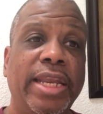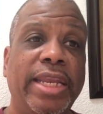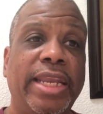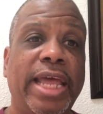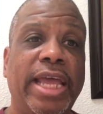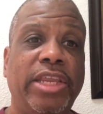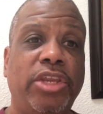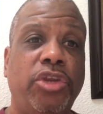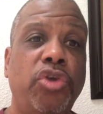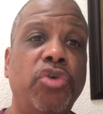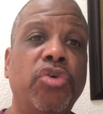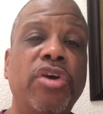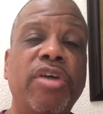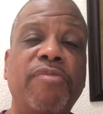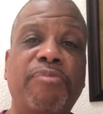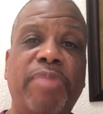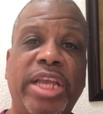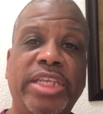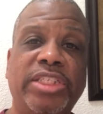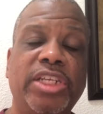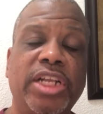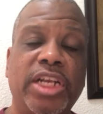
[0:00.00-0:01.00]
that you have
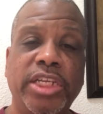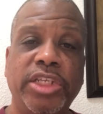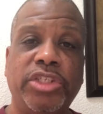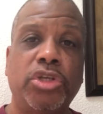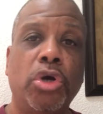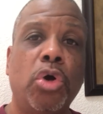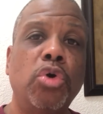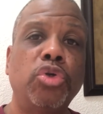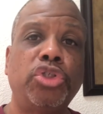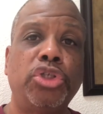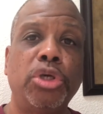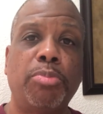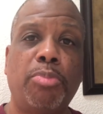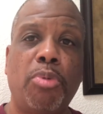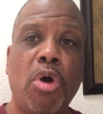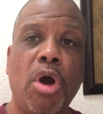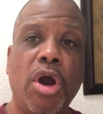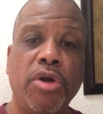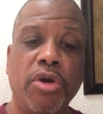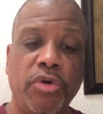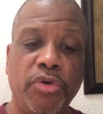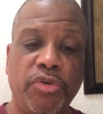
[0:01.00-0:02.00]
basically told your
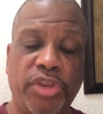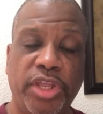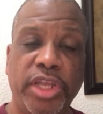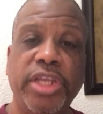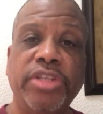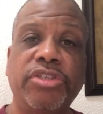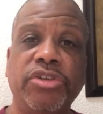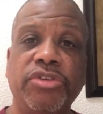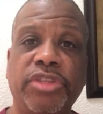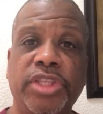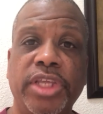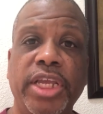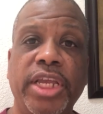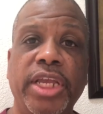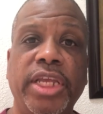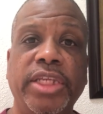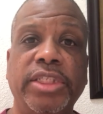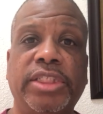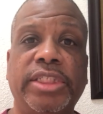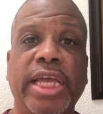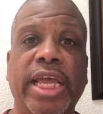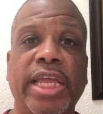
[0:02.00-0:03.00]
partner, these are
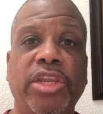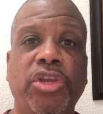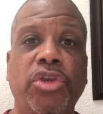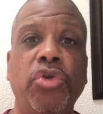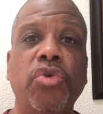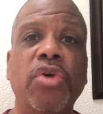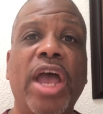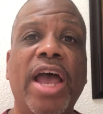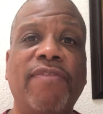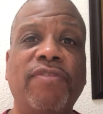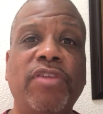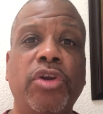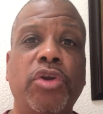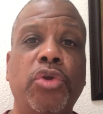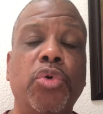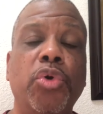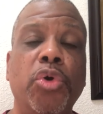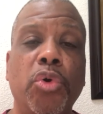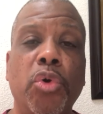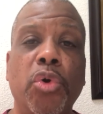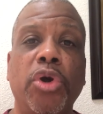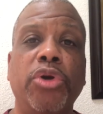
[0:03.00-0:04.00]
things that you have to
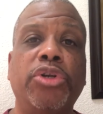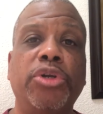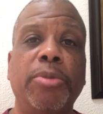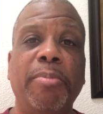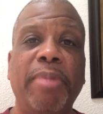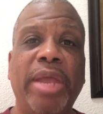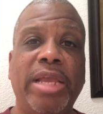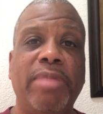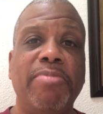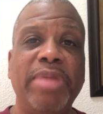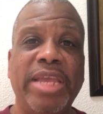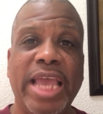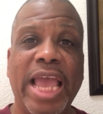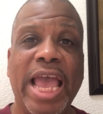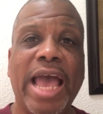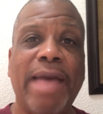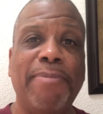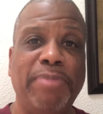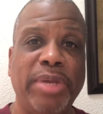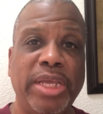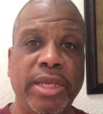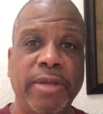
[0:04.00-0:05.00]
do in order to make me
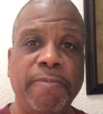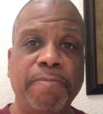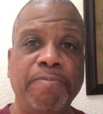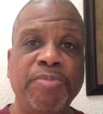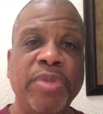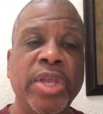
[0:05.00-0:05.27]
happy.